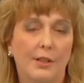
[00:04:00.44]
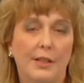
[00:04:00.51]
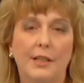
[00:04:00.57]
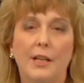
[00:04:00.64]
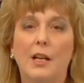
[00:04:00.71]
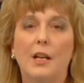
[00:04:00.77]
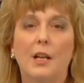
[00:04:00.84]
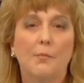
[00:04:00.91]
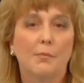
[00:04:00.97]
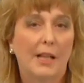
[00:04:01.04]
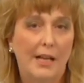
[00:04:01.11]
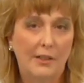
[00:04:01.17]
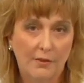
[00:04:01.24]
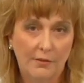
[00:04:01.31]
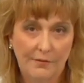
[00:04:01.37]
it,
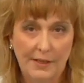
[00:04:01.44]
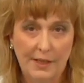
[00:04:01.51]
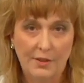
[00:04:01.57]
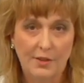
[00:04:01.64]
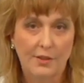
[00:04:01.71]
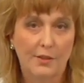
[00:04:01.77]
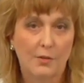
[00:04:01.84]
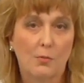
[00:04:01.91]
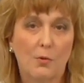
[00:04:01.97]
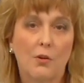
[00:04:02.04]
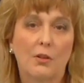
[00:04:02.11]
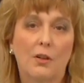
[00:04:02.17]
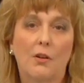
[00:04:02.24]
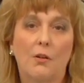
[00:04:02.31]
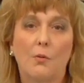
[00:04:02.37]
bladder infections that
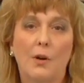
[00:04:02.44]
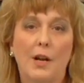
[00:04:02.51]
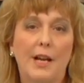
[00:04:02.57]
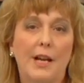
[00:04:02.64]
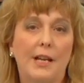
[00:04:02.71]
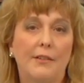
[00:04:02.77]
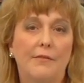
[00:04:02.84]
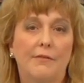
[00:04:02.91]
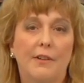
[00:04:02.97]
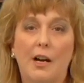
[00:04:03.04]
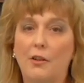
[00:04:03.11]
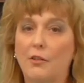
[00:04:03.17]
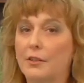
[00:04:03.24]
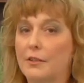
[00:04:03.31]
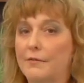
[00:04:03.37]
won't go away,
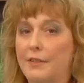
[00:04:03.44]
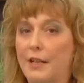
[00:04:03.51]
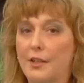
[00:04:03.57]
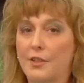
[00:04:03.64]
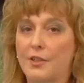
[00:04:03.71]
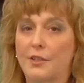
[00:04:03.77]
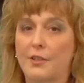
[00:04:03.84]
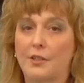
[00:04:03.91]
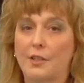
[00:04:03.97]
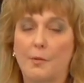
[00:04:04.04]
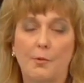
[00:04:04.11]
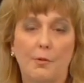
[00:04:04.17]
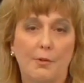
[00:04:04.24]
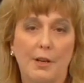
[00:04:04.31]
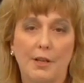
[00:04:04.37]
viral infections,
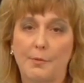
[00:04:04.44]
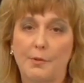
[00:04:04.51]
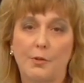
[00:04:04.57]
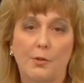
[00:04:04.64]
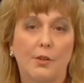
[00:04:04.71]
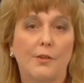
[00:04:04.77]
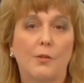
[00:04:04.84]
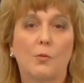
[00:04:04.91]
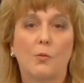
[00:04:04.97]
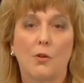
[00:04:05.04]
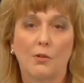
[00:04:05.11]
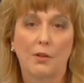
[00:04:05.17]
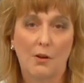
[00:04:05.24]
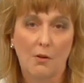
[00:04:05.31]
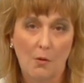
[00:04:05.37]
upper respiratory that
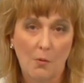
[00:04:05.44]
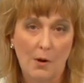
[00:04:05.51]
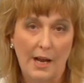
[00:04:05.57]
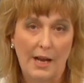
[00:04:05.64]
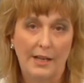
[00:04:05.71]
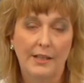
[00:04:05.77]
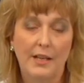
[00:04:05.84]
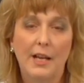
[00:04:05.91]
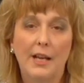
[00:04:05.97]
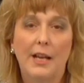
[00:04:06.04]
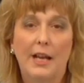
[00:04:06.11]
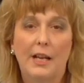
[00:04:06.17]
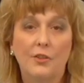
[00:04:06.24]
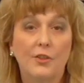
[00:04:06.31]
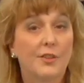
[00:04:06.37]
won't go away,
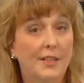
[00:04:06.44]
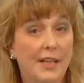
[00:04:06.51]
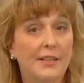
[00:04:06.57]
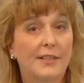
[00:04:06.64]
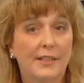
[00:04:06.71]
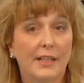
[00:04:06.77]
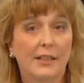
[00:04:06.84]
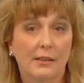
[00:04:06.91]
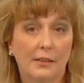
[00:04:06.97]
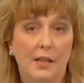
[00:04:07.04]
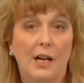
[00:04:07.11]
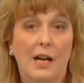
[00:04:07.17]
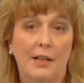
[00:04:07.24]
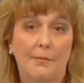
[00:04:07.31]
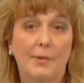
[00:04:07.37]
and you stay sick a
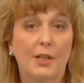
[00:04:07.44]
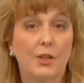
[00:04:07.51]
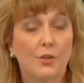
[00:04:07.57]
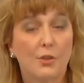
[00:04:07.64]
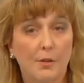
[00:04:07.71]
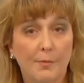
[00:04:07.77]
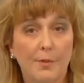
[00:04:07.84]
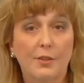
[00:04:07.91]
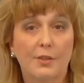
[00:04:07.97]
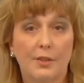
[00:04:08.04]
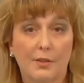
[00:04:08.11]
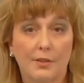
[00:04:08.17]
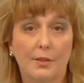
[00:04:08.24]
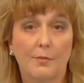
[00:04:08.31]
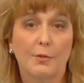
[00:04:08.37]
lot because your immune
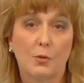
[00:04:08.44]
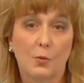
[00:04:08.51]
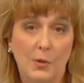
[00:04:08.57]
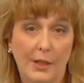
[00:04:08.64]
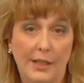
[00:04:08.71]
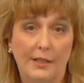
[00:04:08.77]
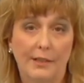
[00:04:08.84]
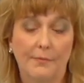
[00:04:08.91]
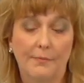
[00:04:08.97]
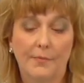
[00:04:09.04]
system is weak.